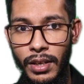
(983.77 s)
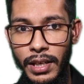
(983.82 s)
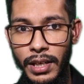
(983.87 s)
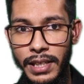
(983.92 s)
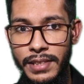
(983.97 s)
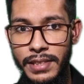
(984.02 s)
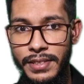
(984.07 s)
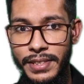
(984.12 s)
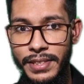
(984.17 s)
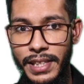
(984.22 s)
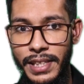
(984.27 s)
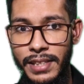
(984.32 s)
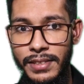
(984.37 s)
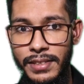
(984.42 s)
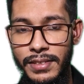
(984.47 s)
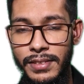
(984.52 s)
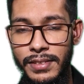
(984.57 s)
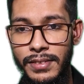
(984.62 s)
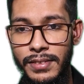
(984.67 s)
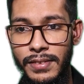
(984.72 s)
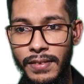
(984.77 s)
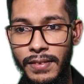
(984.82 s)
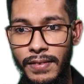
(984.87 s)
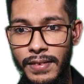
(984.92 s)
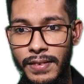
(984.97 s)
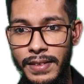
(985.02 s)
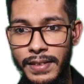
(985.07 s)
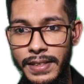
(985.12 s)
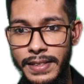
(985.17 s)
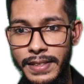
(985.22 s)
instance,
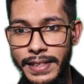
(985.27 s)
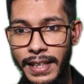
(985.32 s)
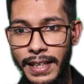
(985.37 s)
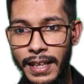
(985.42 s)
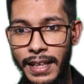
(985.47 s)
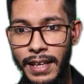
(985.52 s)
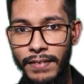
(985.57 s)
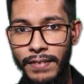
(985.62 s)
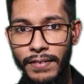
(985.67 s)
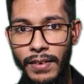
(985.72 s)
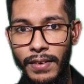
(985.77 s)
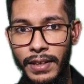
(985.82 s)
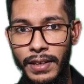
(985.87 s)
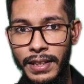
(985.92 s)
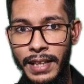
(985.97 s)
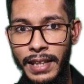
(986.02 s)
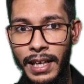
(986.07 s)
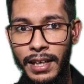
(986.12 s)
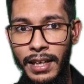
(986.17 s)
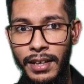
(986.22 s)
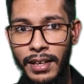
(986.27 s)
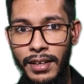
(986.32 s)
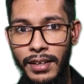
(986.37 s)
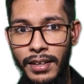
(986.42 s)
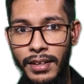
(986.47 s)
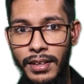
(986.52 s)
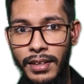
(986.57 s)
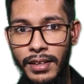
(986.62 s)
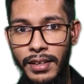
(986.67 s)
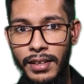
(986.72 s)
okay, then
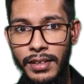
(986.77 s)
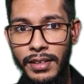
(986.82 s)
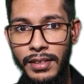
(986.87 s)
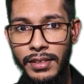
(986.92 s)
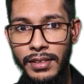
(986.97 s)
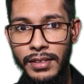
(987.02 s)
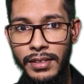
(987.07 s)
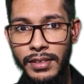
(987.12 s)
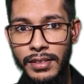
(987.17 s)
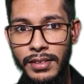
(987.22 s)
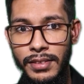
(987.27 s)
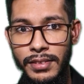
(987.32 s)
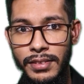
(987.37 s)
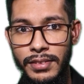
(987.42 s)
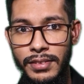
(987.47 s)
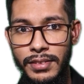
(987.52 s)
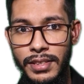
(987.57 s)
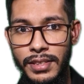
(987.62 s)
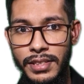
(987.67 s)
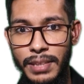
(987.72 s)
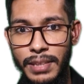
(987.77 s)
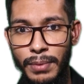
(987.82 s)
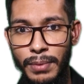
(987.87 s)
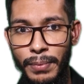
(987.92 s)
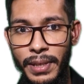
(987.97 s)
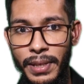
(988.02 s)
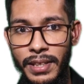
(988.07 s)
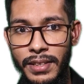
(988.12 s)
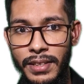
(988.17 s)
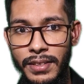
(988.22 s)
just a
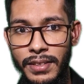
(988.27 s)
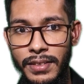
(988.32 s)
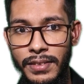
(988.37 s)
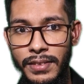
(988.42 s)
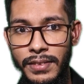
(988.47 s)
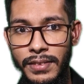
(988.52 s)
moment,